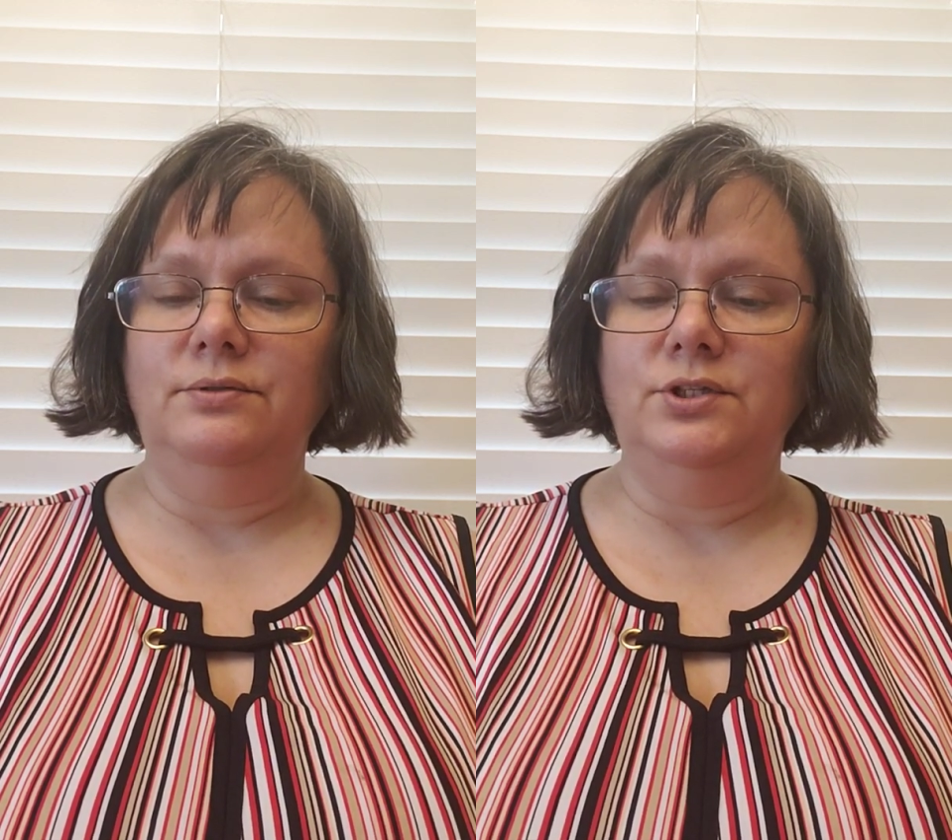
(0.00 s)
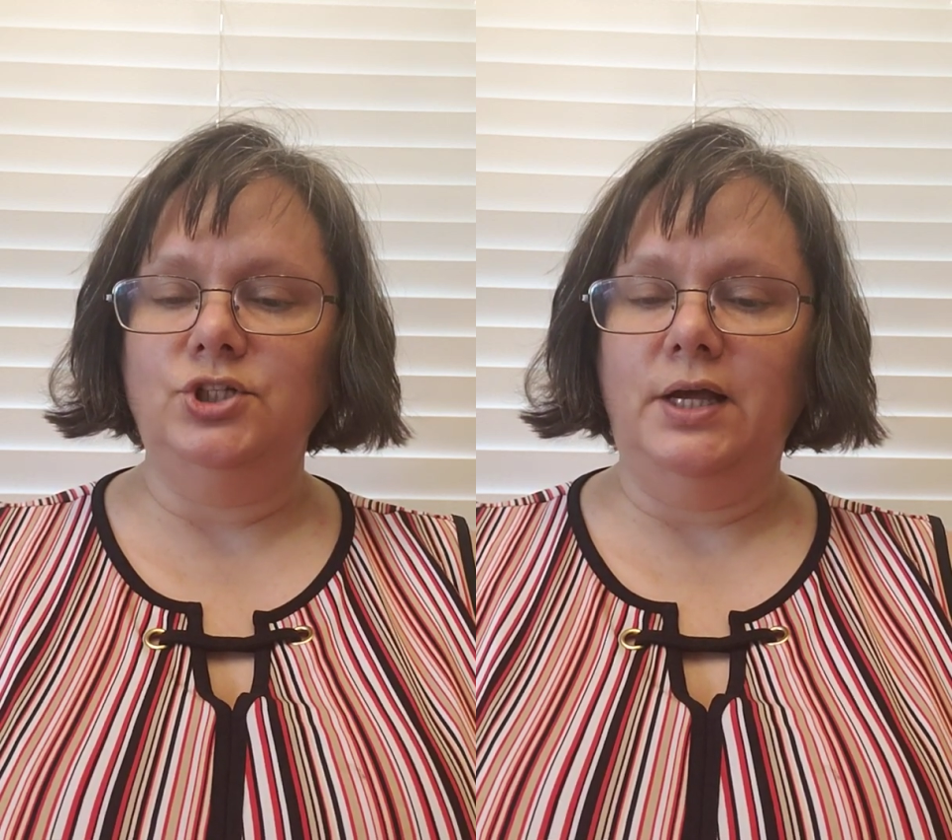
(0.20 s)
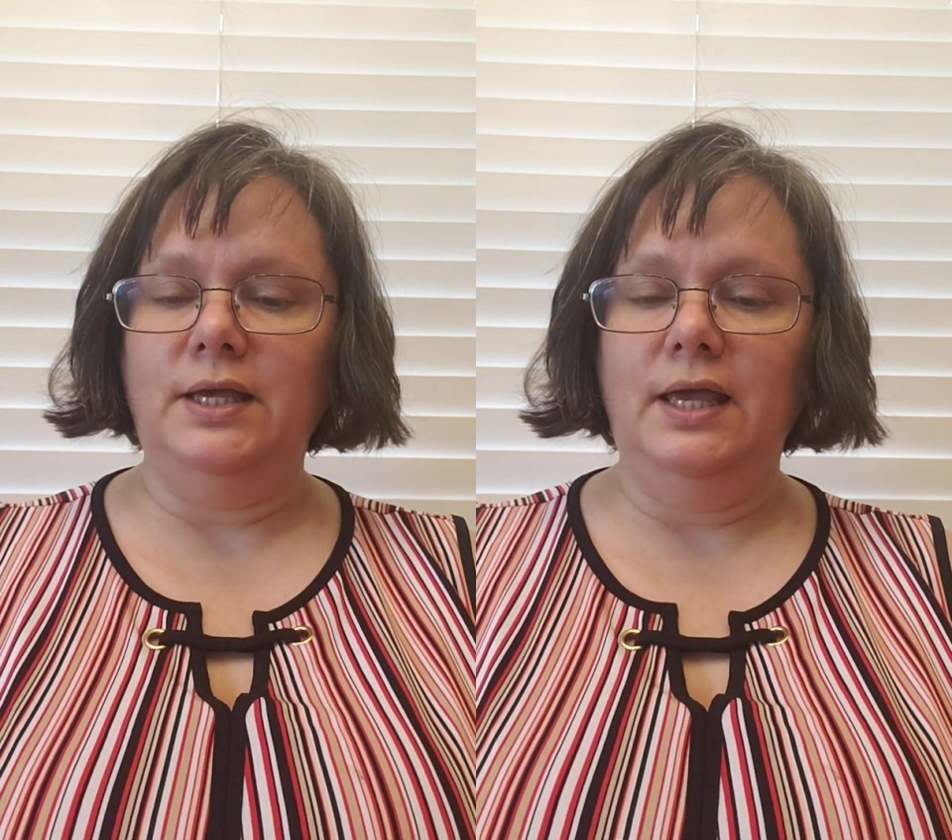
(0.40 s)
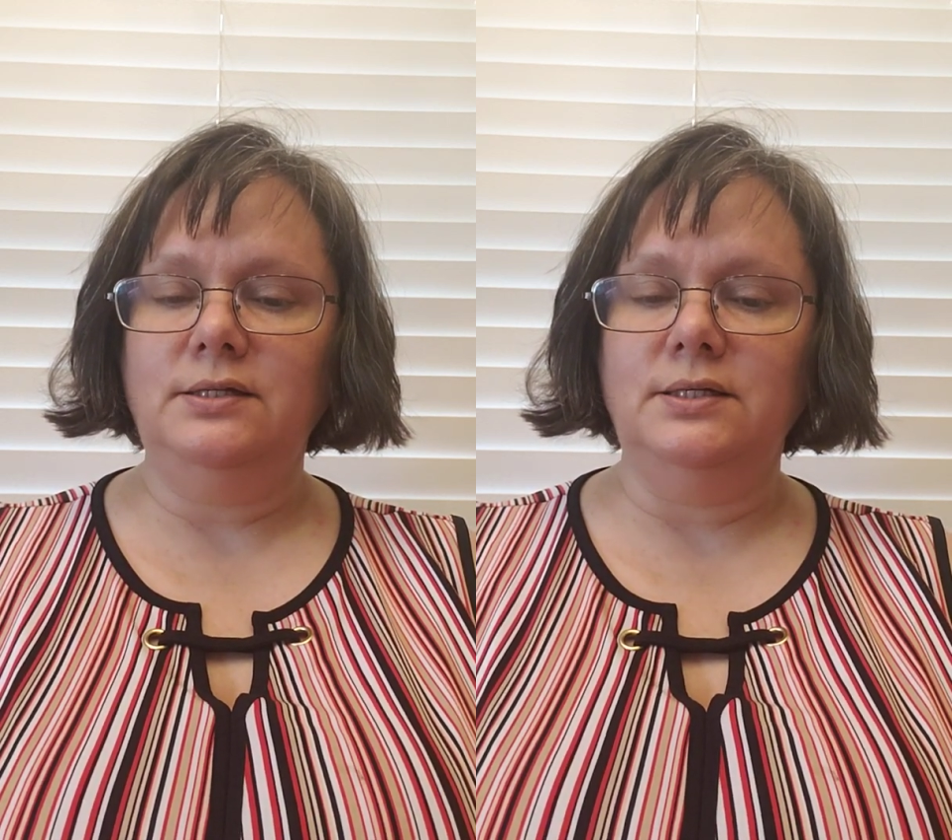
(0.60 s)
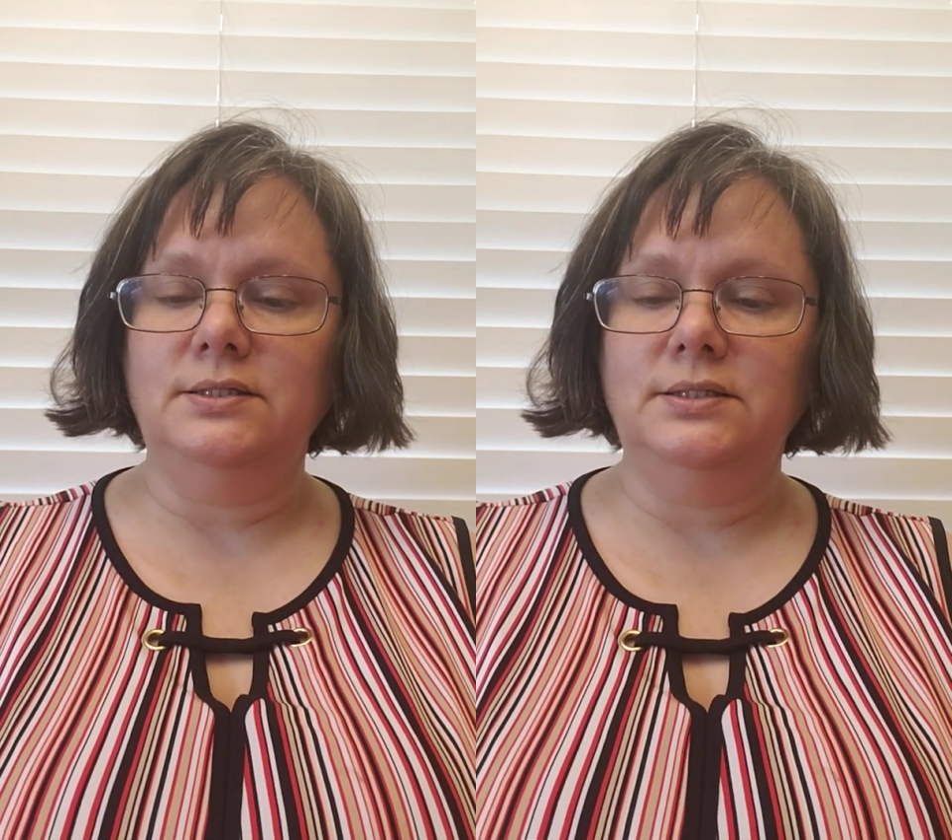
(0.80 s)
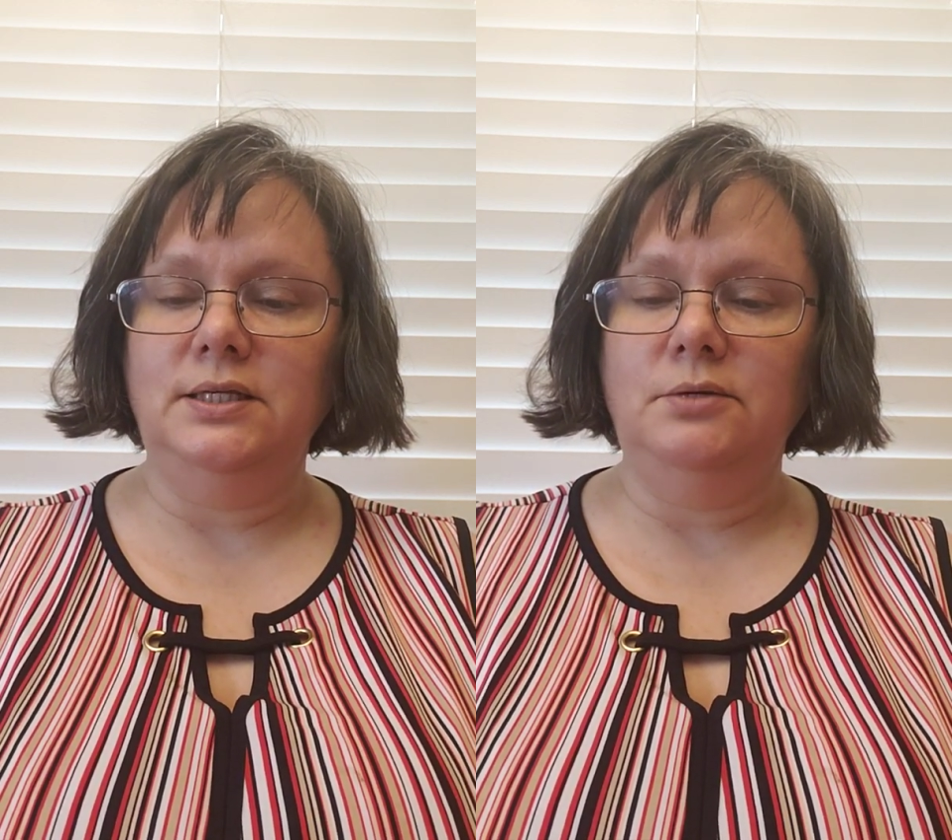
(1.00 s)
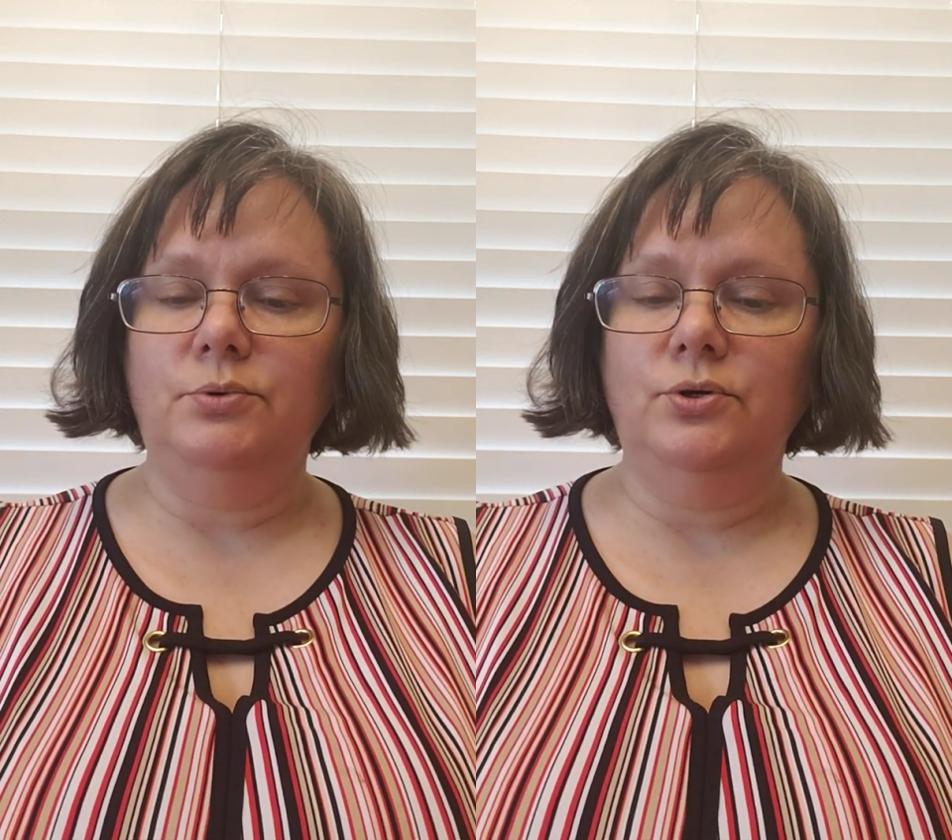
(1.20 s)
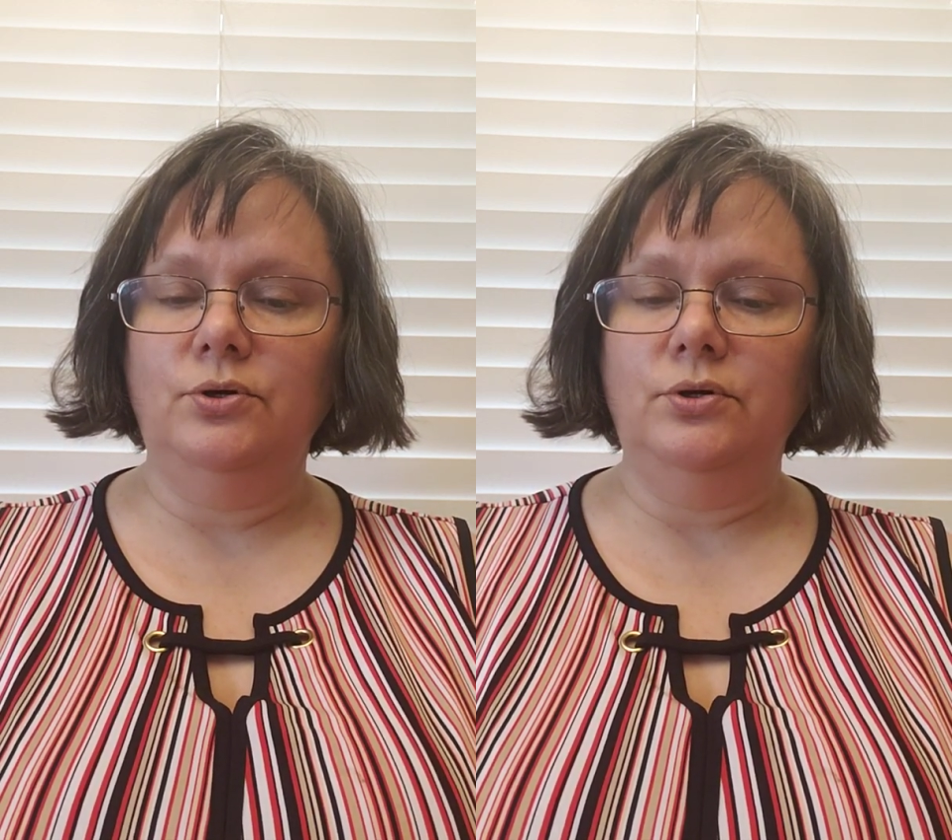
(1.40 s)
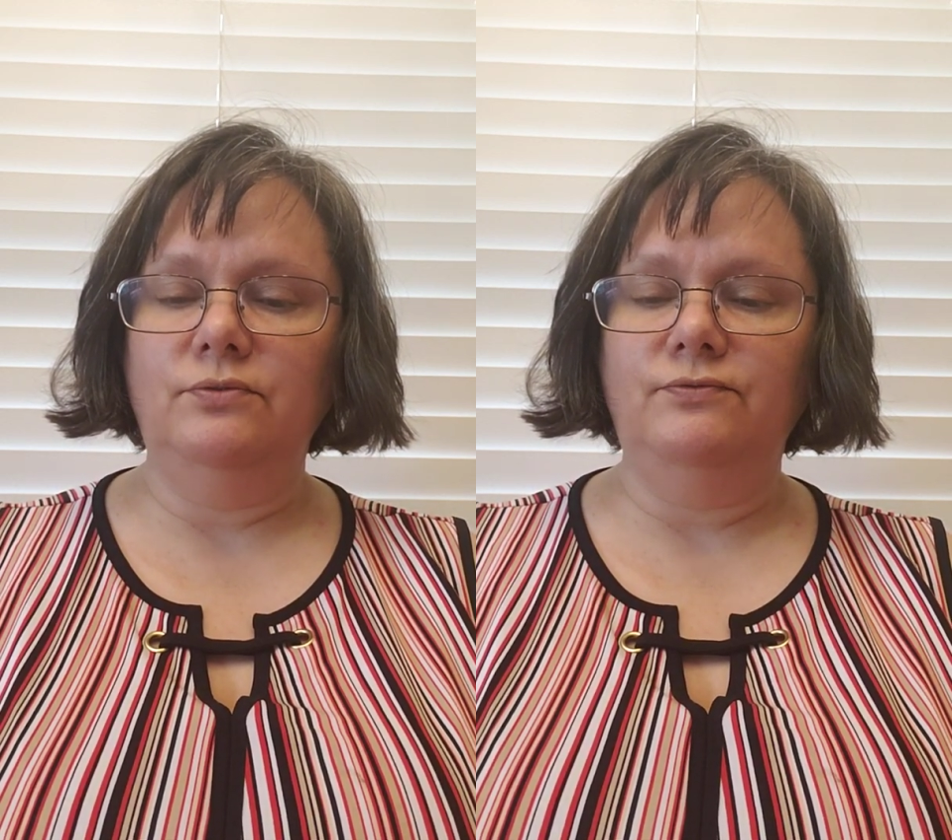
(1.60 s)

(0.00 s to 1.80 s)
the gigantic seabird,